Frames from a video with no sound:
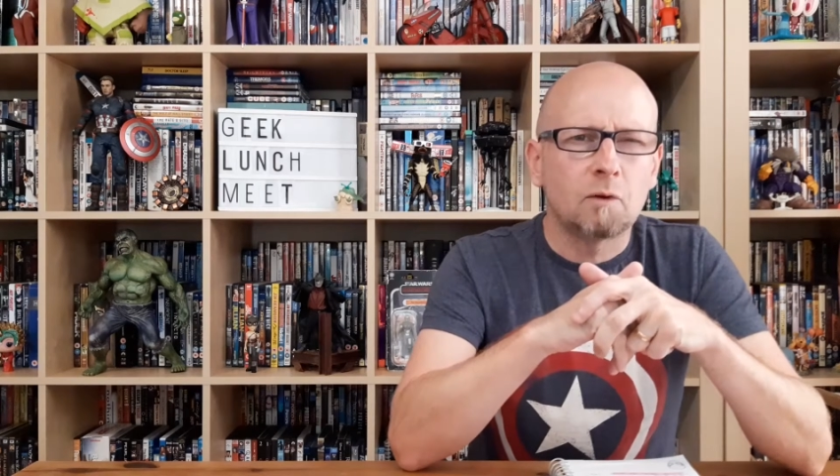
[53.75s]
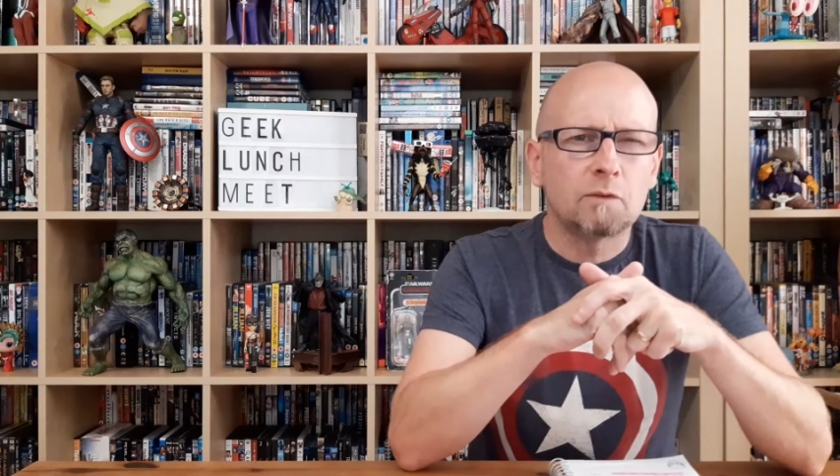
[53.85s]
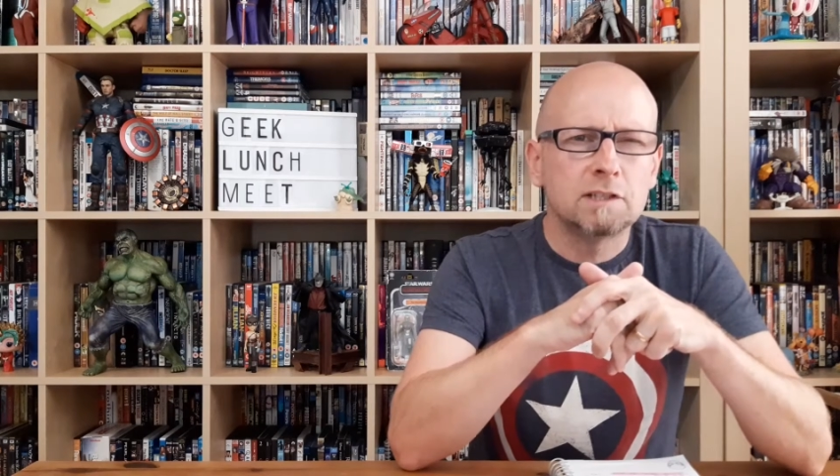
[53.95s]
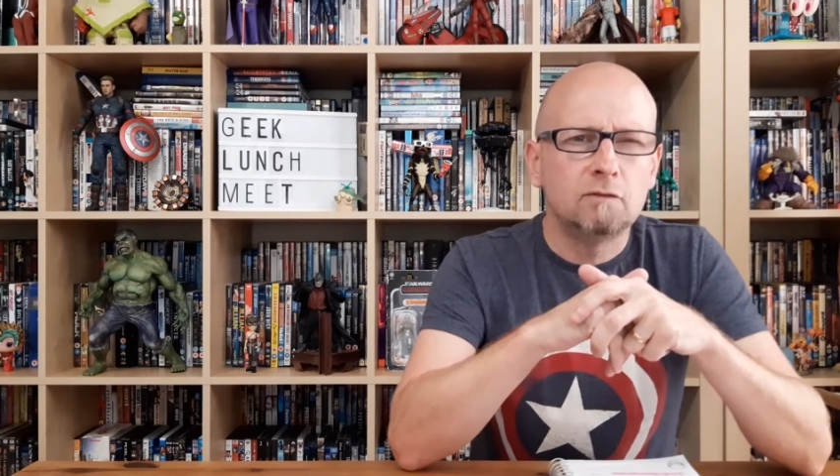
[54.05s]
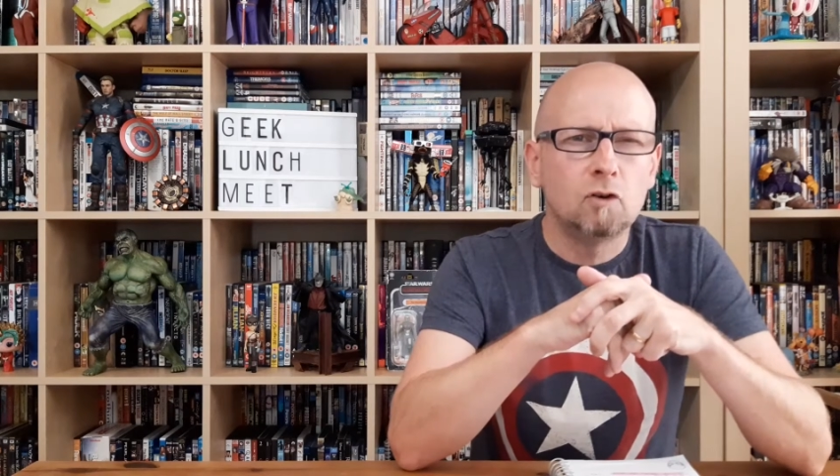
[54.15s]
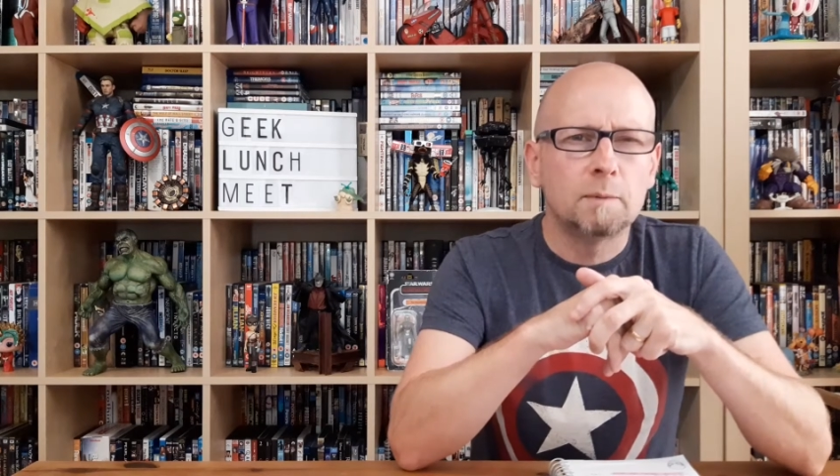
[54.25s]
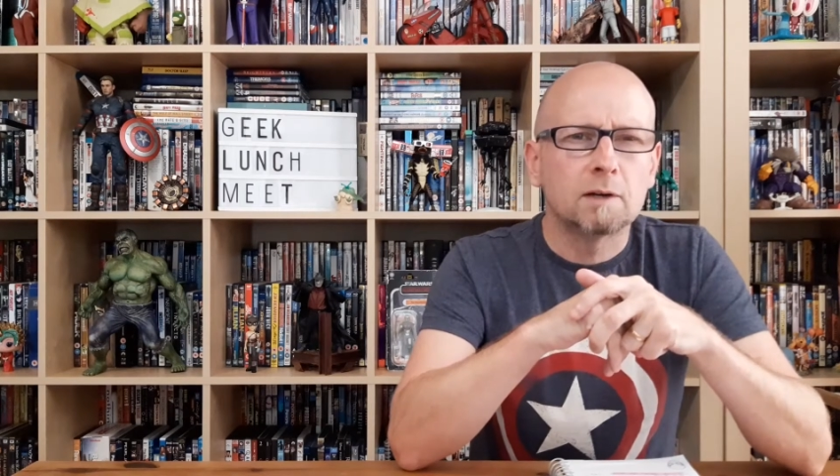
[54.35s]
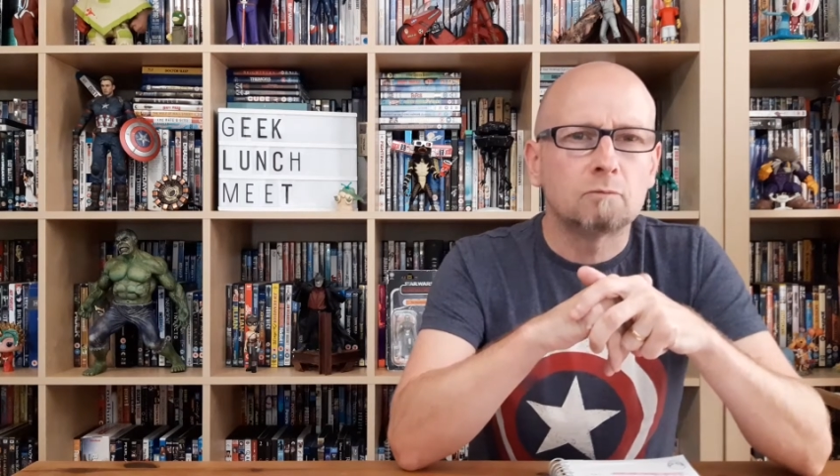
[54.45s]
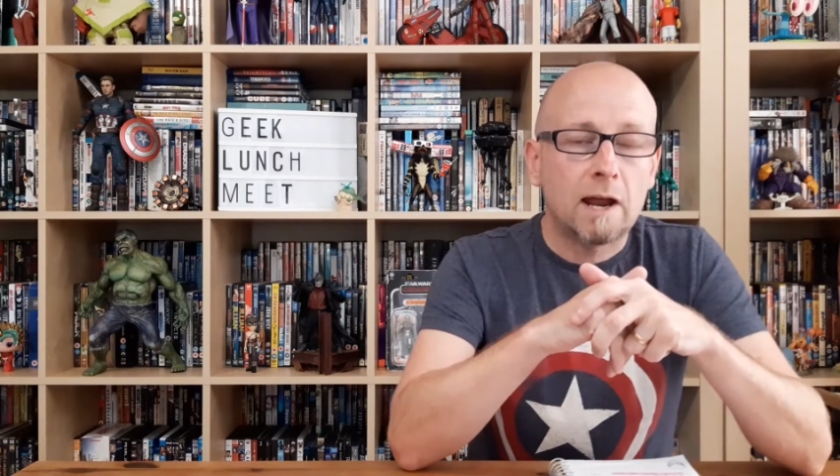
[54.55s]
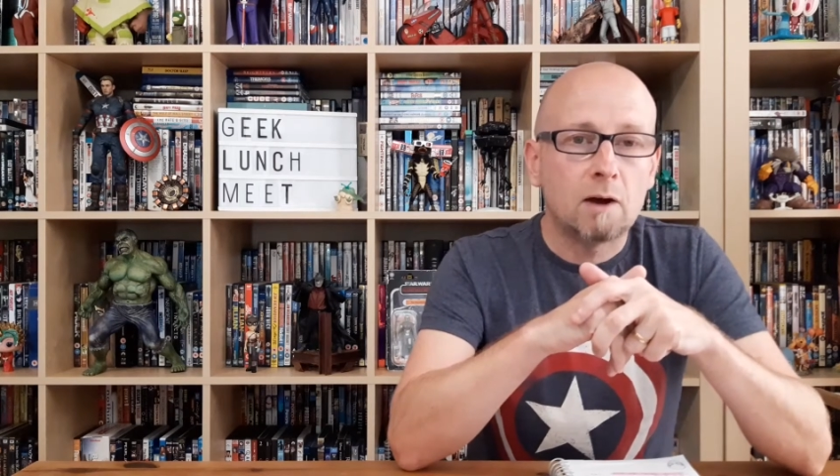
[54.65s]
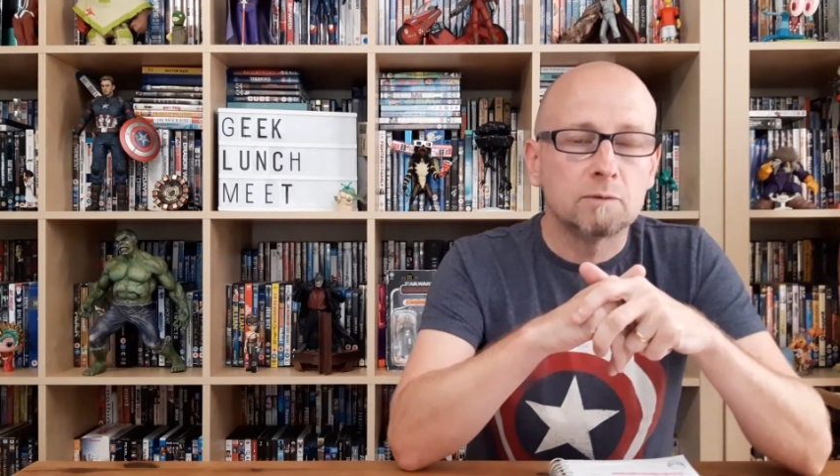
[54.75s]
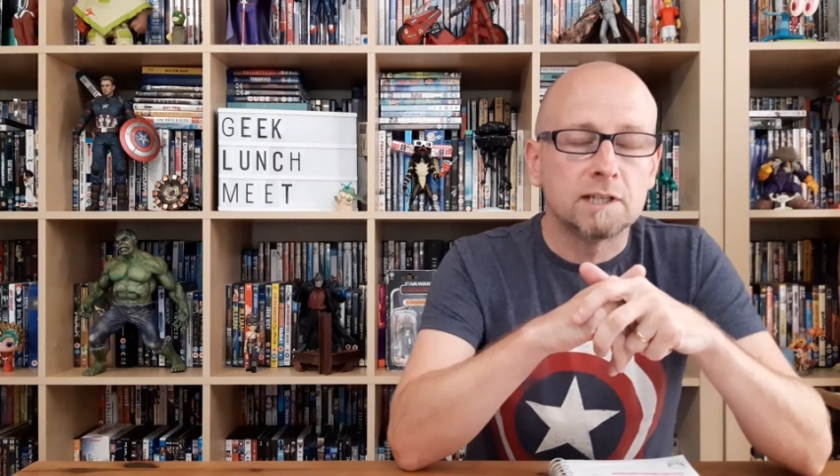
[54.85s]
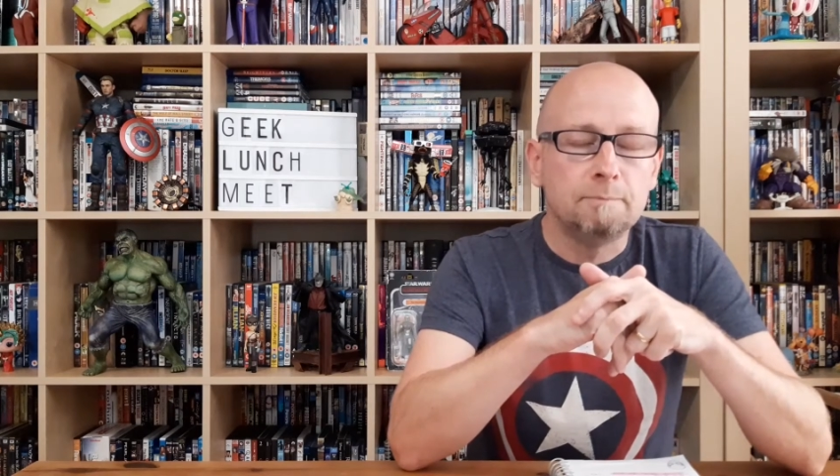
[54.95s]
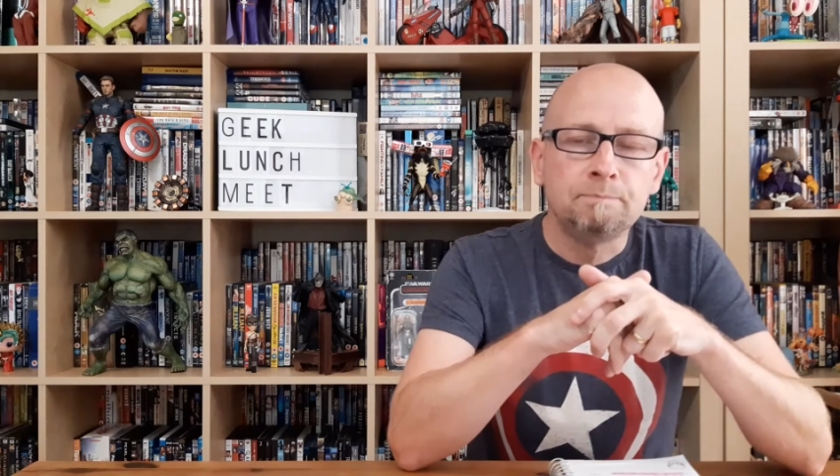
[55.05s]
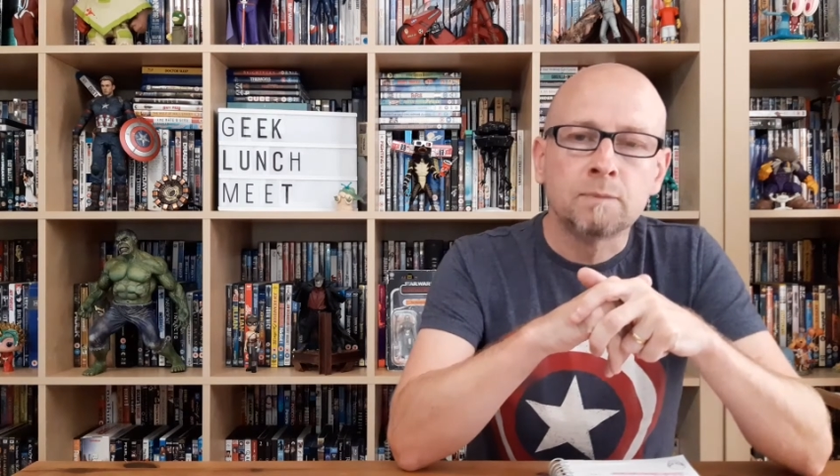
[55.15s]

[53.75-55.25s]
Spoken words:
obviously filming around him.